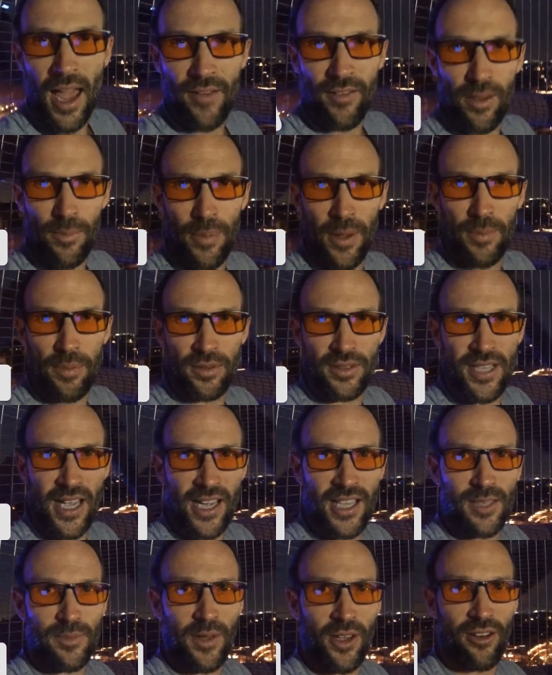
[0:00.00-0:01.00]
having people
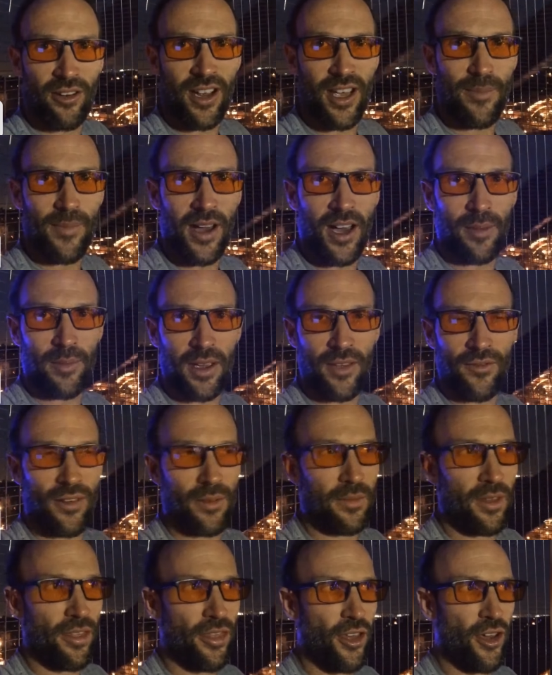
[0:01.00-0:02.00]
text me or email me
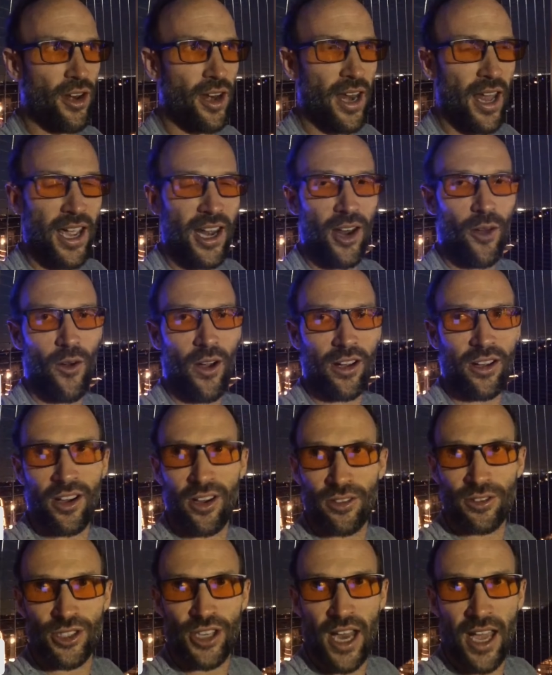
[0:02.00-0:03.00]
from the thirty day No
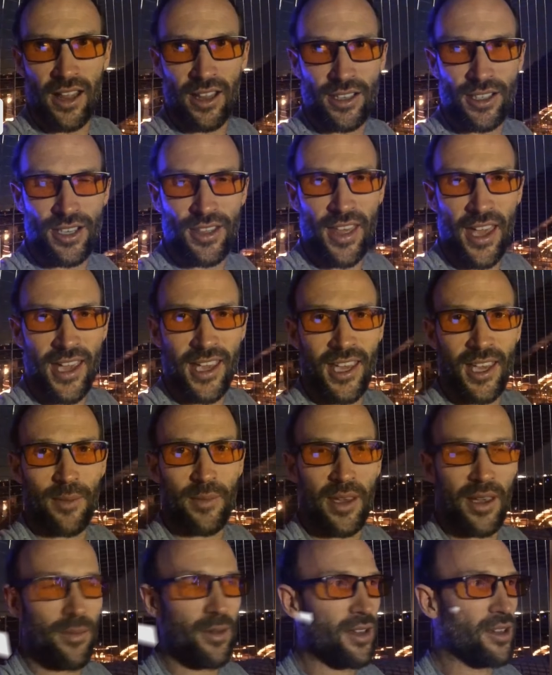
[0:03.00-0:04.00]
Alcohol Challenge thanking
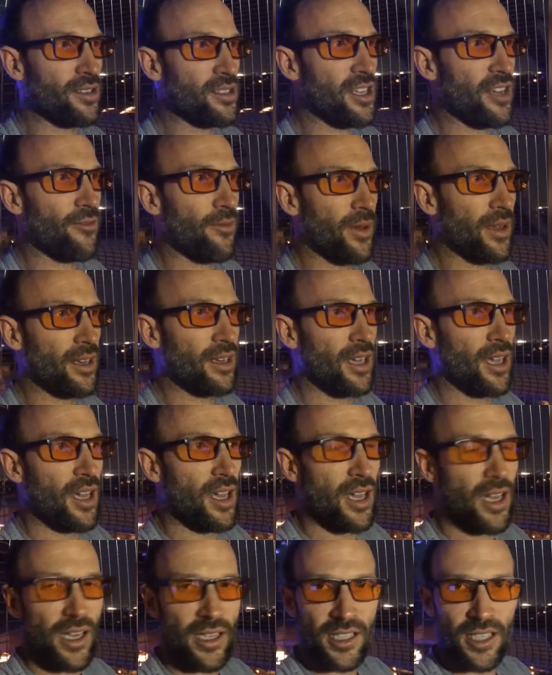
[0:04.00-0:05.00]
me because they've been
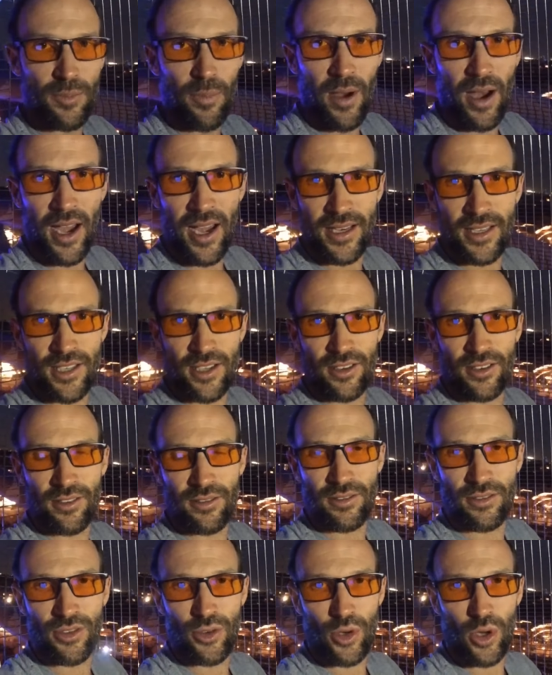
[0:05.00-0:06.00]
inspired
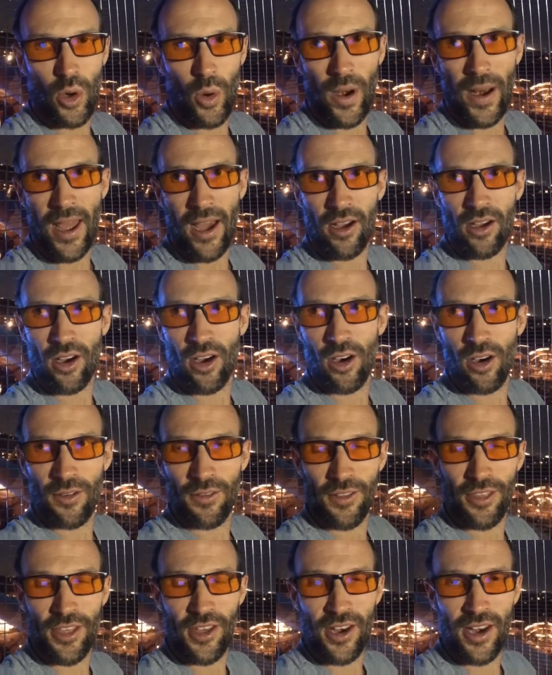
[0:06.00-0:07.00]
to quit alcohol
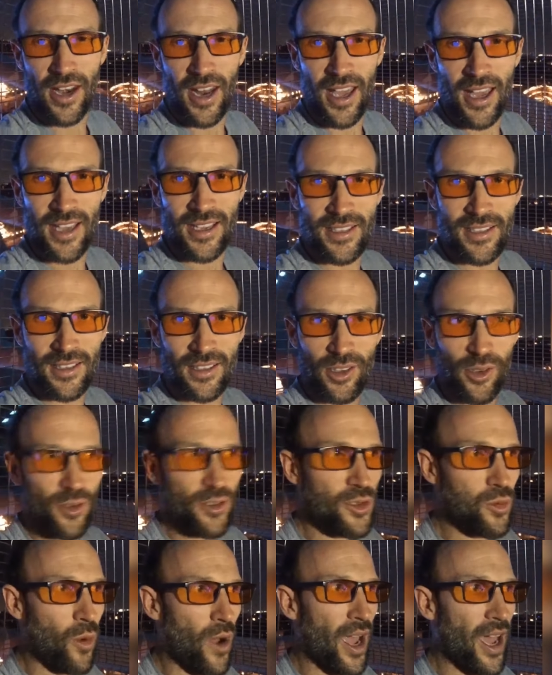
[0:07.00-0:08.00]
for thirty days and
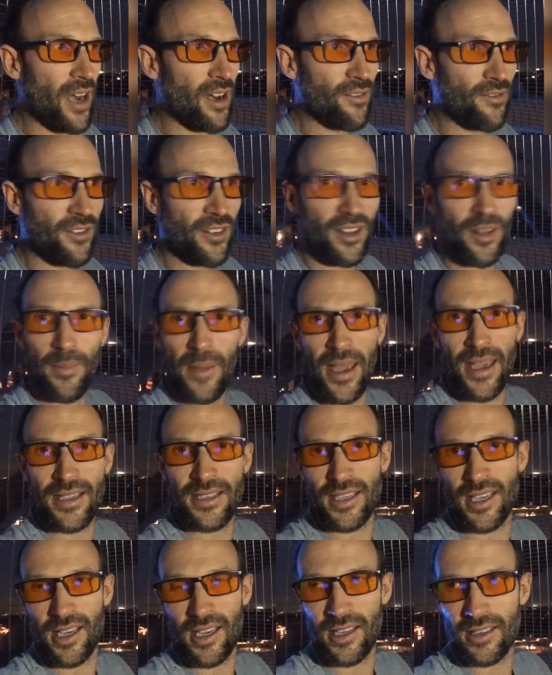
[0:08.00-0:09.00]
lose weight and feel
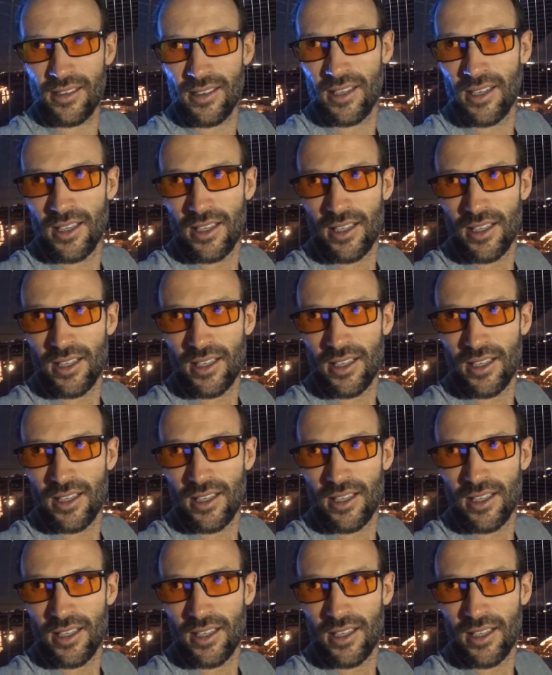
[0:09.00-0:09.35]
amazing, and